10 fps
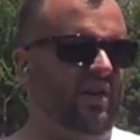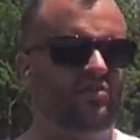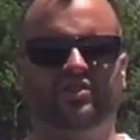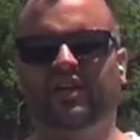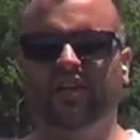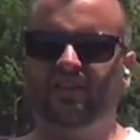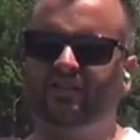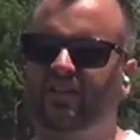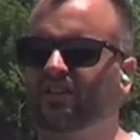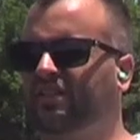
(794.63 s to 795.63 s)
I was
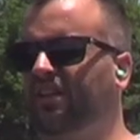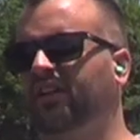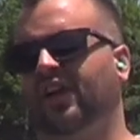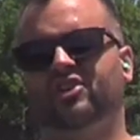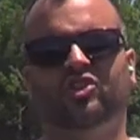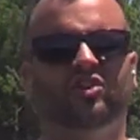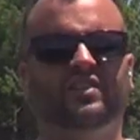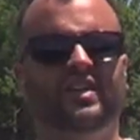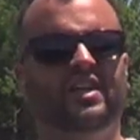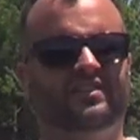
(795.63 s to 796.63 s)
tilling. I started
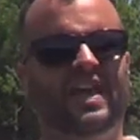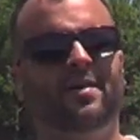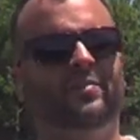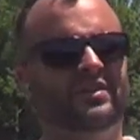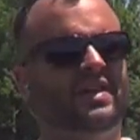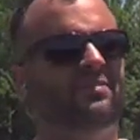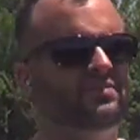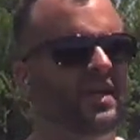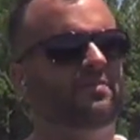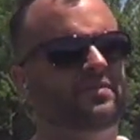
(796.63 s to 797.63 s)
to hear tapping, tap,
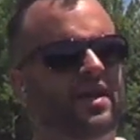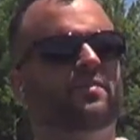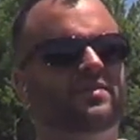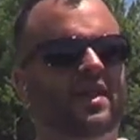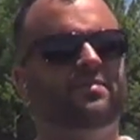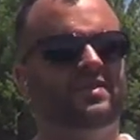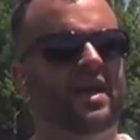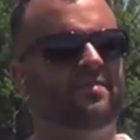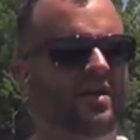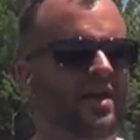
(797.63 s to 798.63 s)
tap, tap, tap,
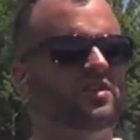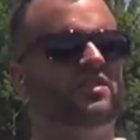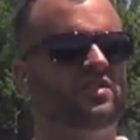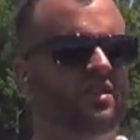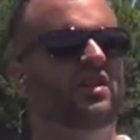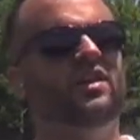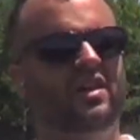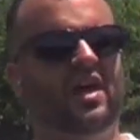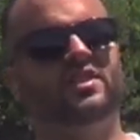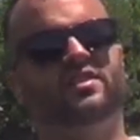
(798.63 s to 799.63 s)
tap, as
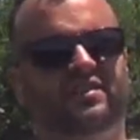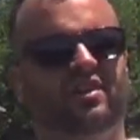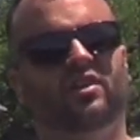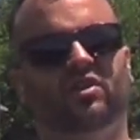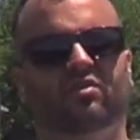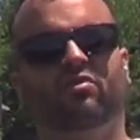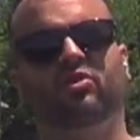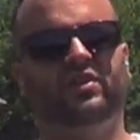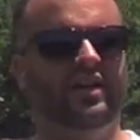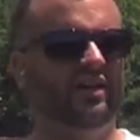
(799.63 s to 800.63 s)
the tiller
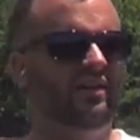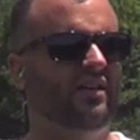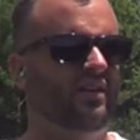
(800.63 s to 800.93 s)
rotated.